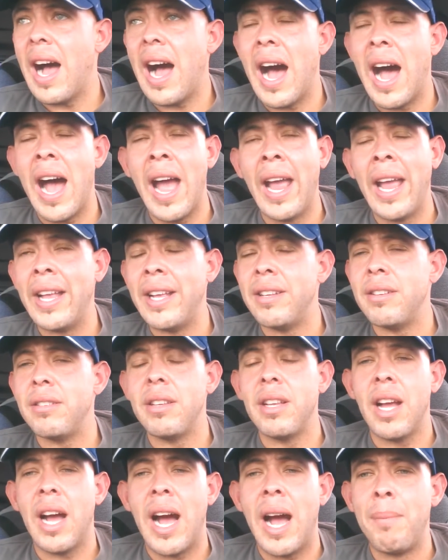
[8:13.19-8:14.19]
I,
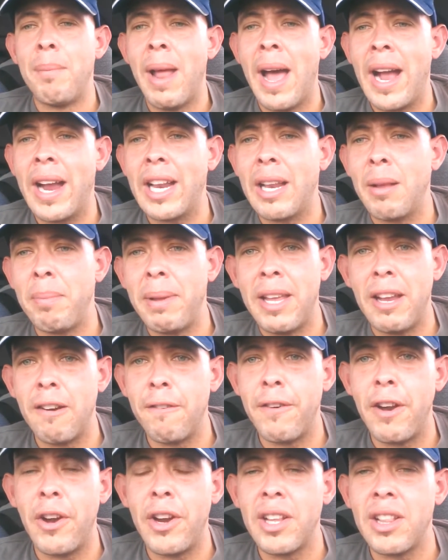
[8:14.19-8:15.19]
I'm not going to be
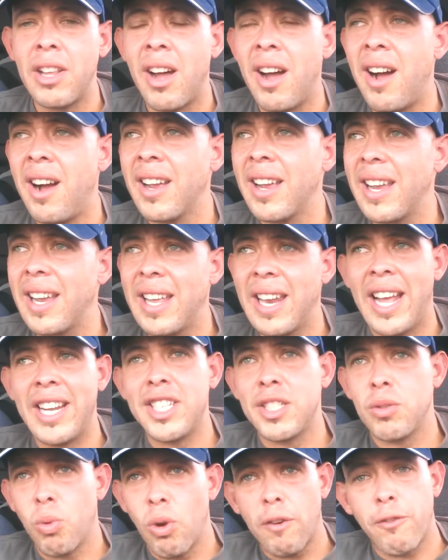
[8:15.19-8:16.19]
here very long. Can I
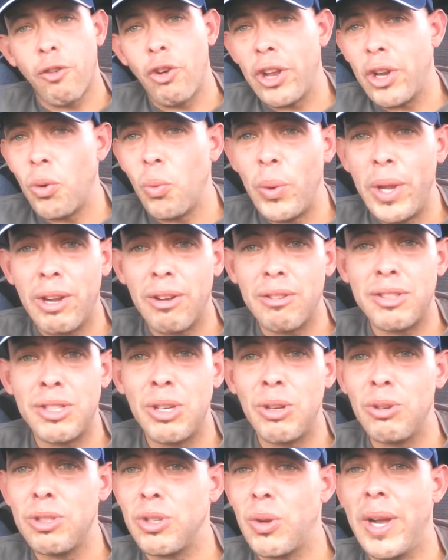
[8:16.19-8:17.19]
just work for like a week or
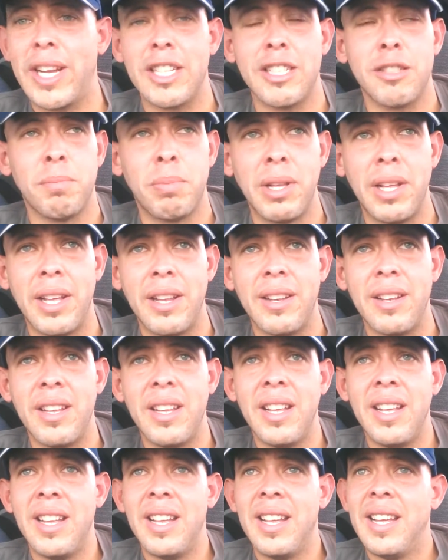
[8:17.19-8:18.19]
two so I can split?
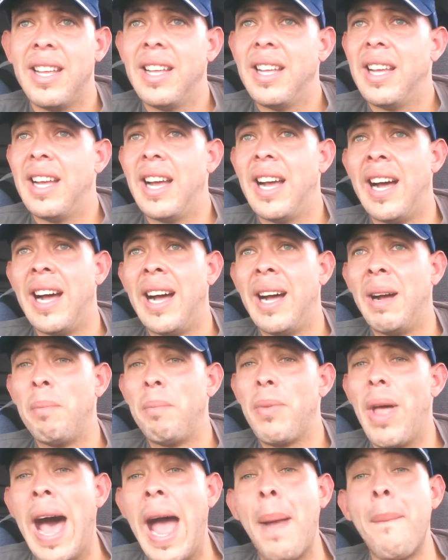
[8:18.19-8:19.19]

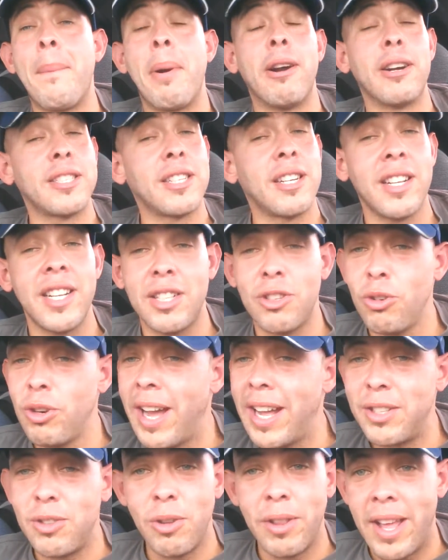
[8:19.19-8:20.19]
Um, I personally do
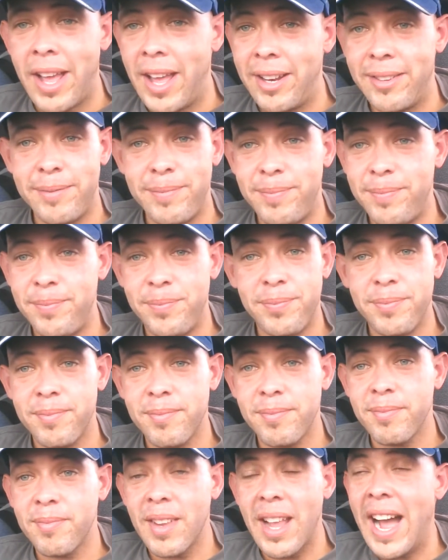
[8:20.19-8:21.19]
not do that.
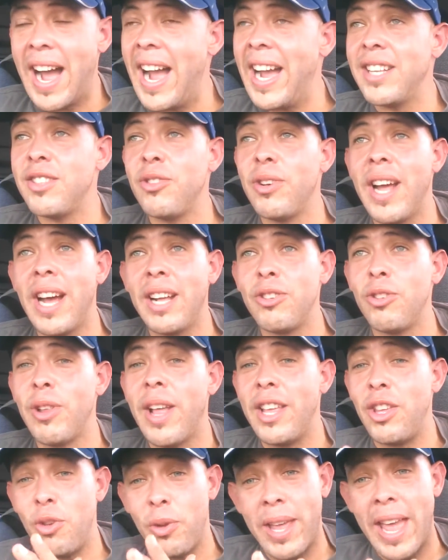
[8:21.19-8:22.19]
I do not do
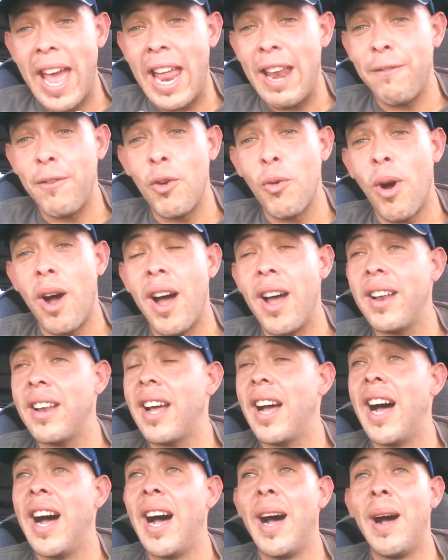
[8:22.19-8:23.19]
that. You can if you want.
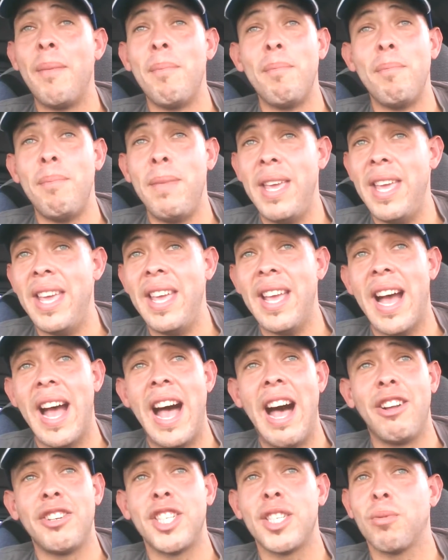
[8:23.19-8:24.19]
Um, me,
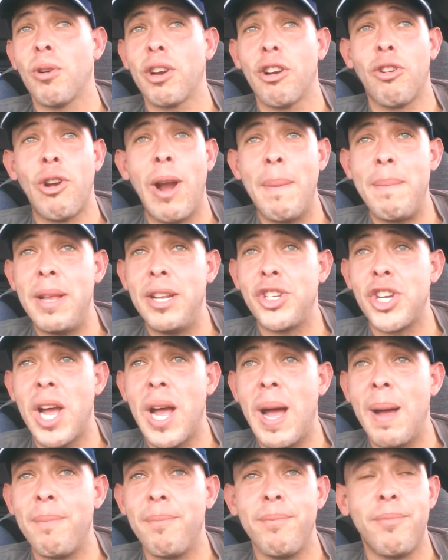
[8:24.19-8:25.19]
I'll just work a crappy
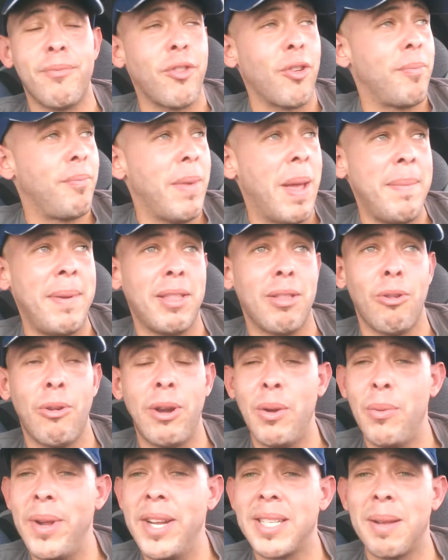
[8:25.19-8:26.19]
job for maybe
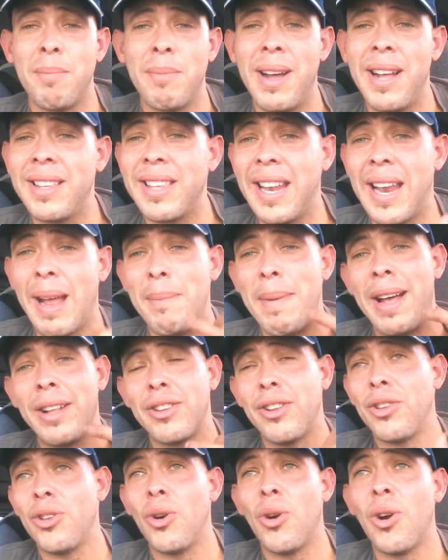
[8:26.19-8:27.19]
three weeks, a month, and I'm
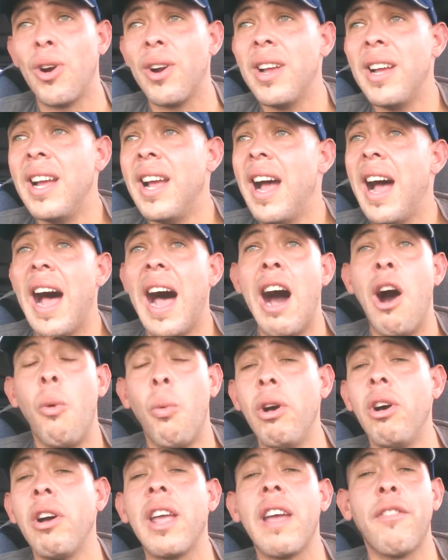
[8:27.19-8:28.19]
out the door. I
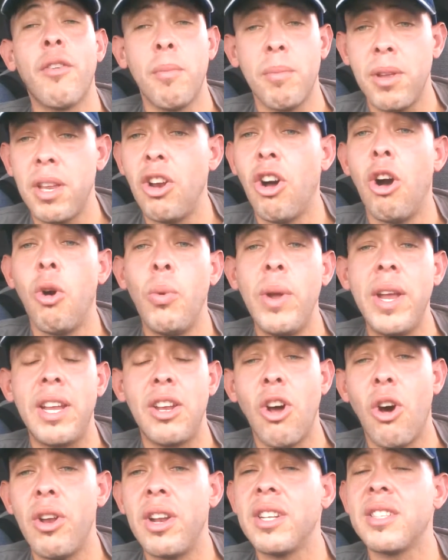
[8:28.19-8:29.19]
will give them, you know, a week
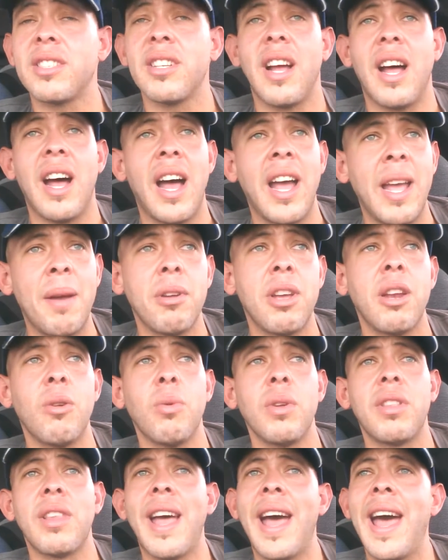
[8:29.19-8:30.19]
notice. I am good
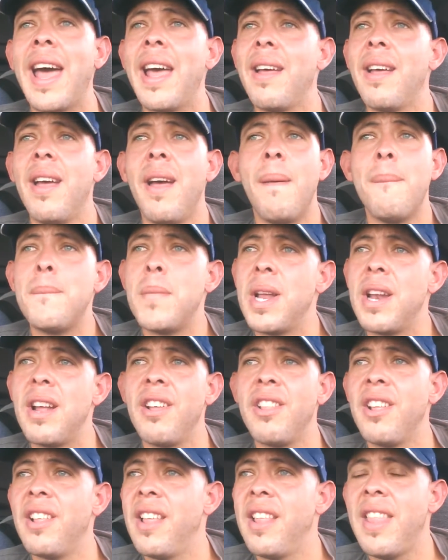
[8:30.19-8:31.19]
with that. But
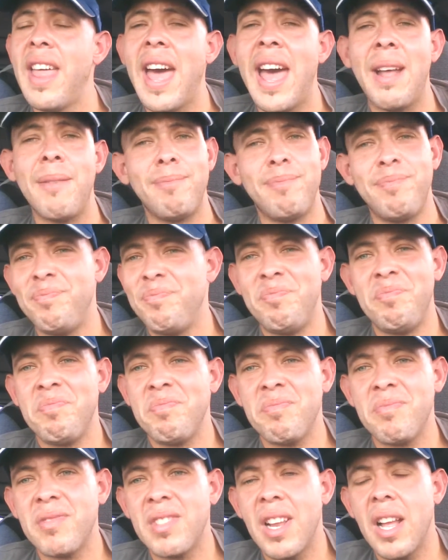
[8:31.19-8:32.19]
other than that,
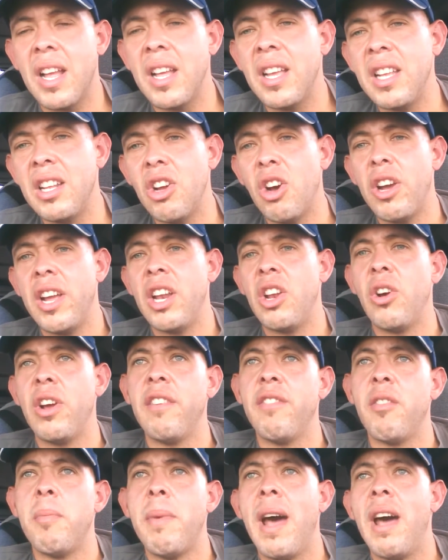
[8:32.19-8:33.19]
it don't, it don't
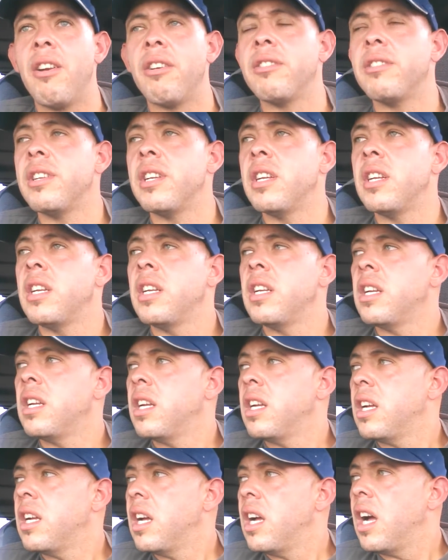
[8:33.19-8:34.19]
even matter.
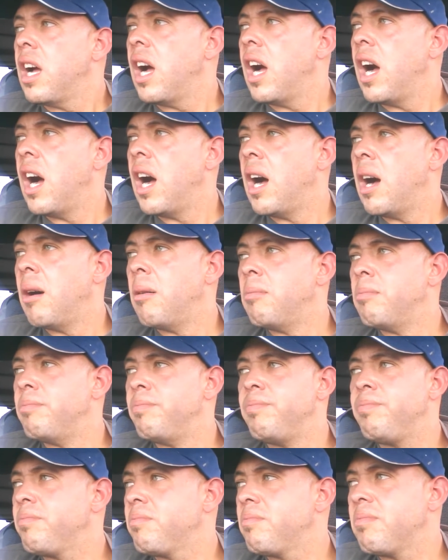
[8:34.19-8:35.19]

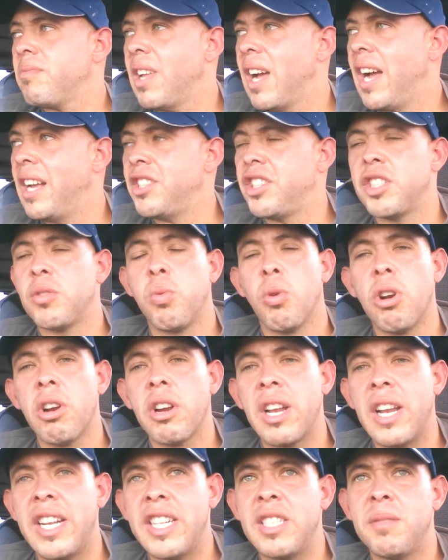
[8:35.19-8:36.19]
Um, I just
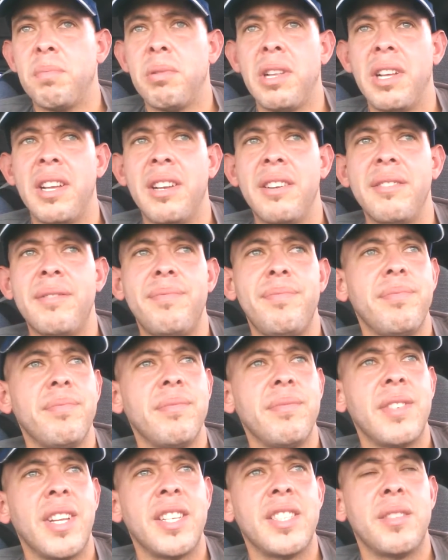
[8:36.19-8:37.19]
work and I split.
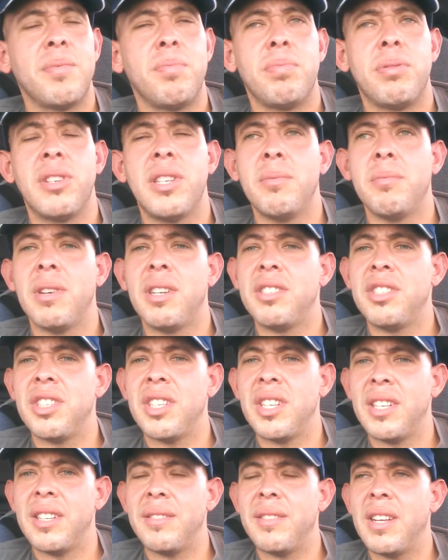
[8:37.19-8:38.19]
That's pretty much
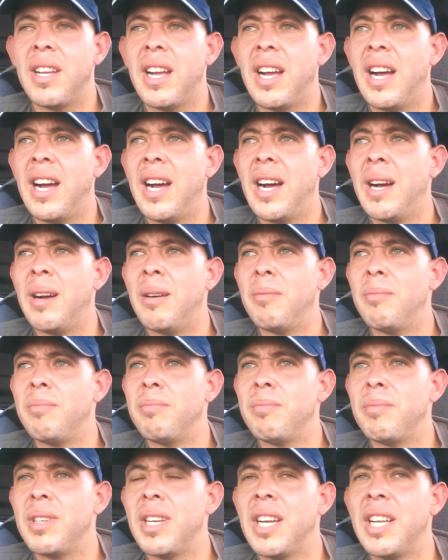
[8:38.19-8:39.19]
it.
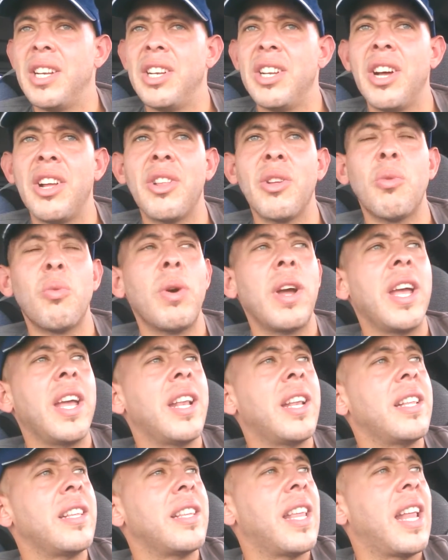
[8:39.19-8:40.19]
Um, another
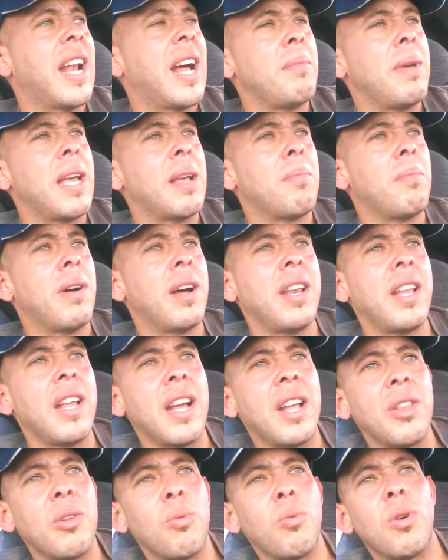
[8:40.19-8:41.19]
way that I make
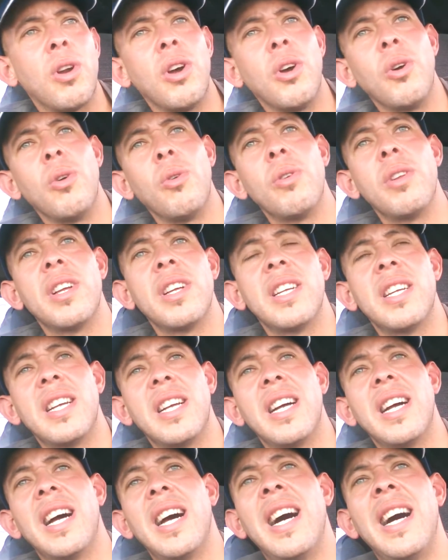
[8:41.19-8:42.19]
money on the road.
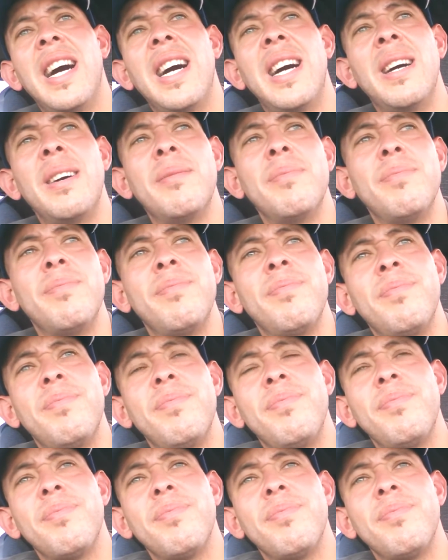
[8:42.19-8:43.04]
Um,